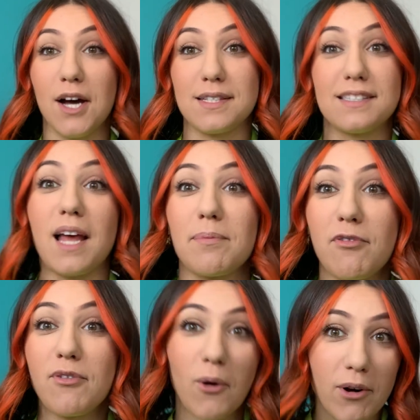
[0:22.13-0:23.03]
a step
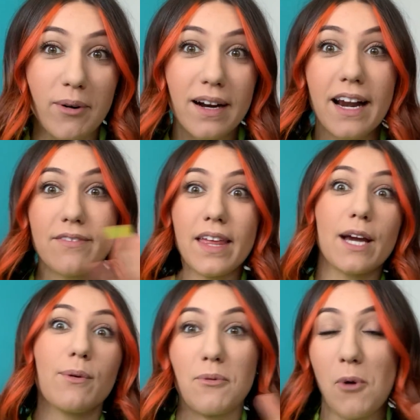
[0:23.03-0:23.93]
forward. I feel
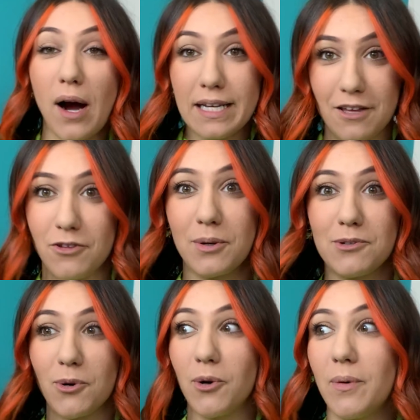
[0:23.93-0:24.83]
like we're walking through a
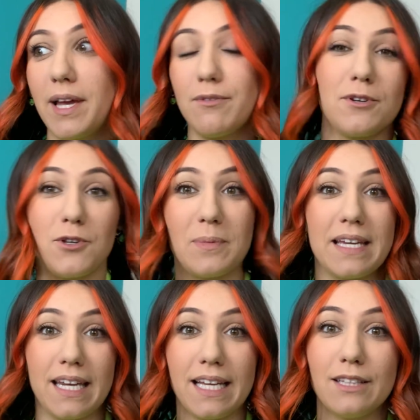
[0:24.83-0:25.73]
doorway of a new
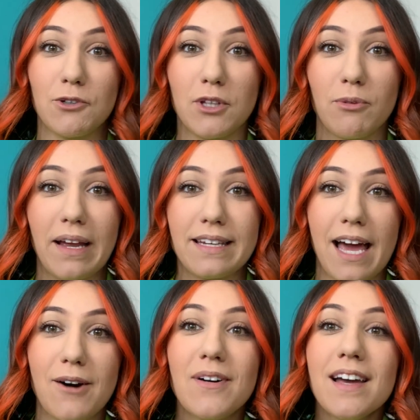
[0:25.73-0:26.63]
beginning literally right
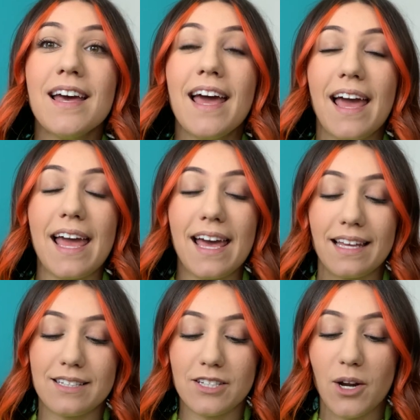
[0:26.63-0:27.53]
now.
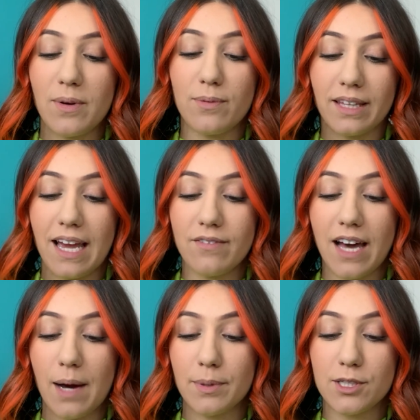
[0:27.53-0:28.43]
And, you know, we really have
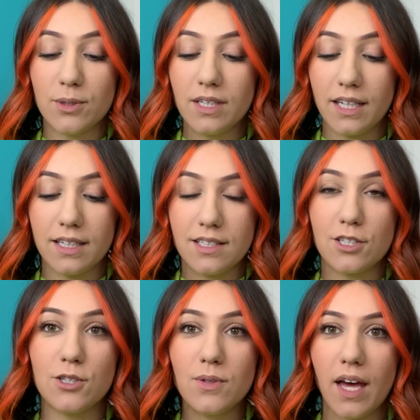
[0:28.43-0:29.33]
the opportunity
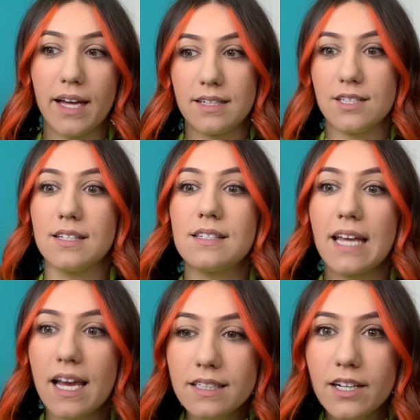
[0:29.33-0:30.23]
to do that, to
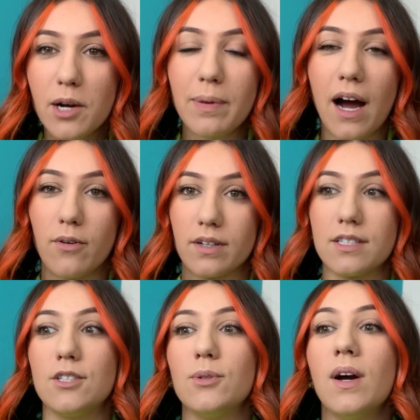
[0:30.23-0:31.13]
stand in our power,
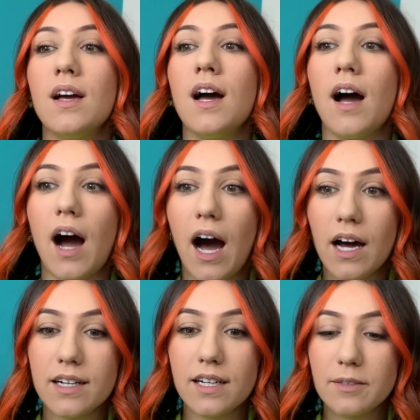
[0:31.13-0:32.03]
to
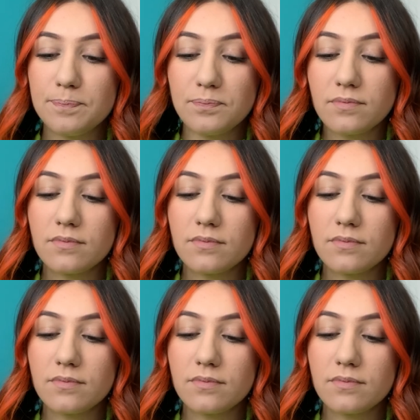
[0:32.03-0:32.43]
honor